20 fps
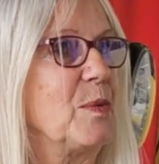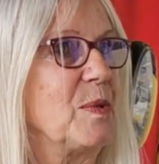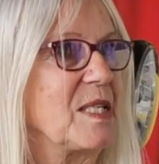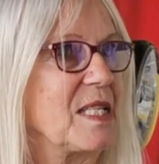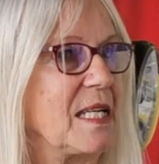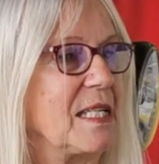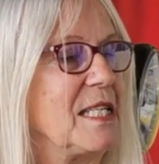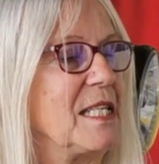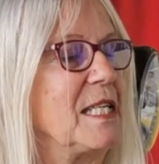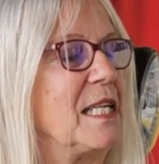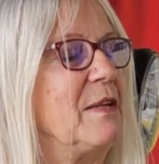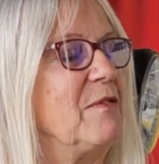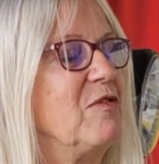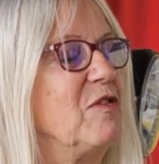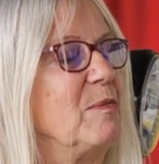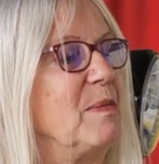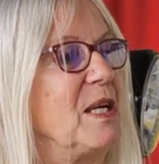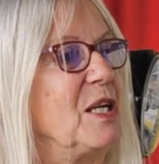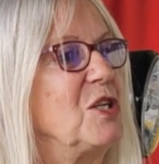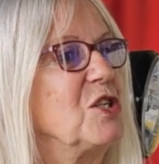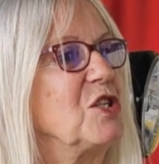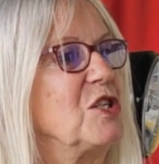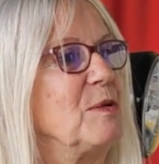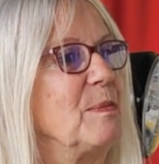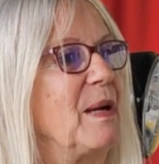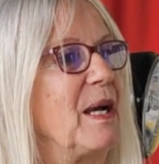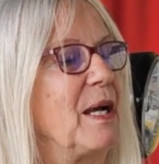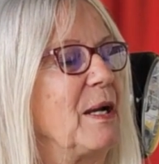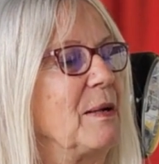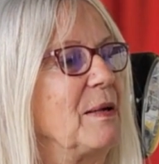is getting information
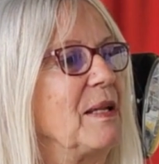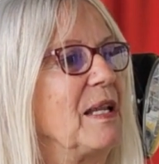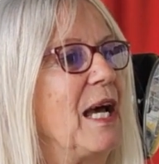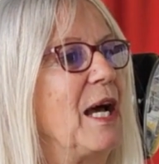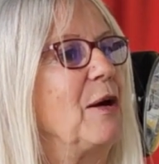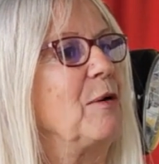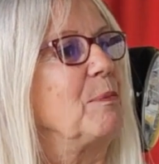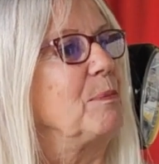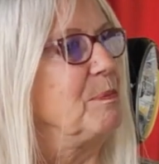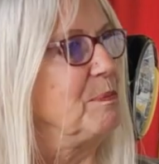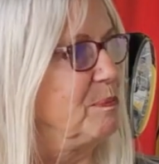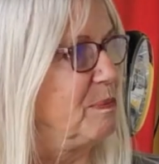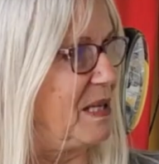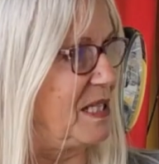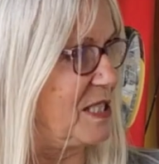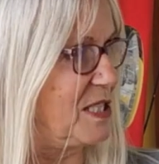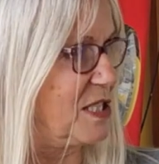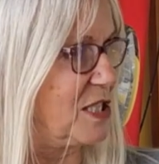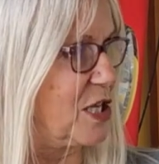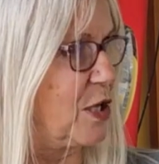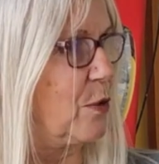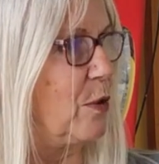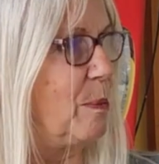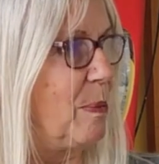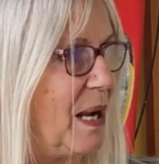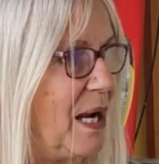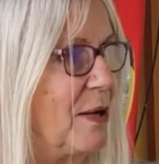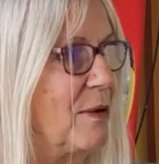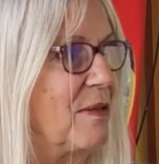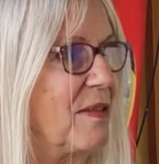about how best to go
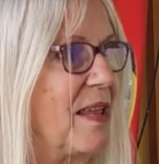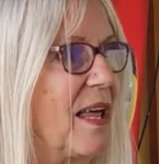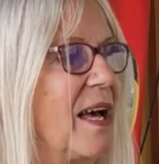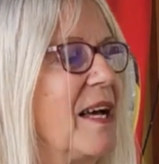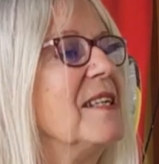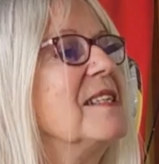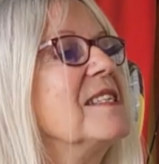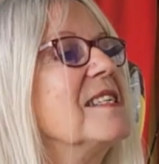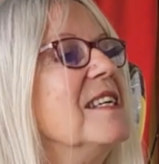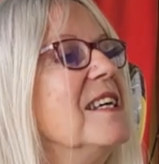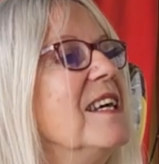about that.